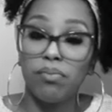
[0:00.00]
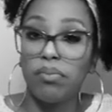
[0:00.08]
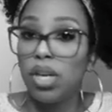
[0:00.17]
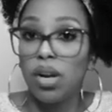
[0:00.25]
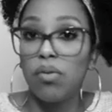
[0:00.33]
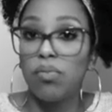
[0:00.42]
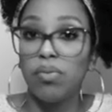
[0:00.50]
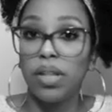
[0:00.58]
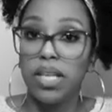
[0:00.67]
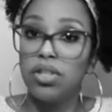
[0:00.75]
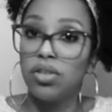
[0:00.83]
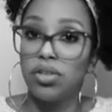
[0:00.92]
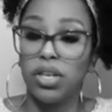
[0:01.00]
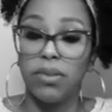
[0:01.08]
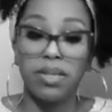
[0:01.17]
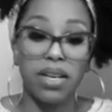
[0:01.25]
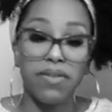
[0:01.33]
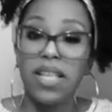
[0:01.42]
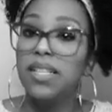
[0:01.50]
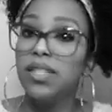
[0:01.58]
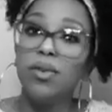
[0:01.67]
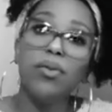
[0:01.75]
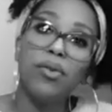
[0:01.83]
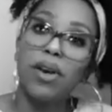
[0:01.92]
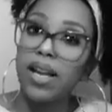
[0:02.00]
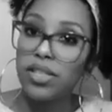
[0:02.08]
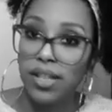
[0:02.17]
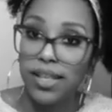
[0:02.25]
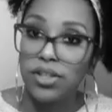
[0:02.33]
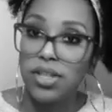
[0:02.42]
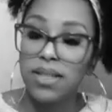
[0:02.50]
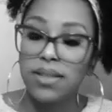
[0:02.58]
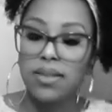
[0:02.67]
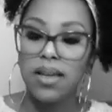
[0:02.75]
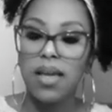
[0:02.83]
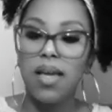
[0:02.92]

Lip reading: relationships. And if that's you, congratulations.